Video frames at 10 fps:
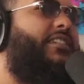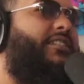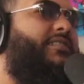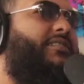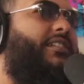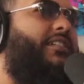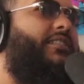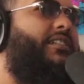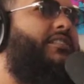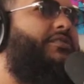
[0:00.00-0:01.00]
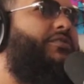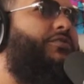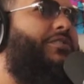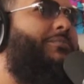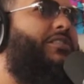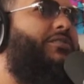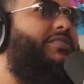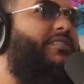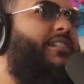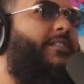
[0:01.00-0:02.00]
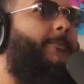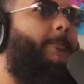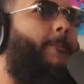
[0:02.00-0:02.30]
the thing is, like the industry, bro, it's like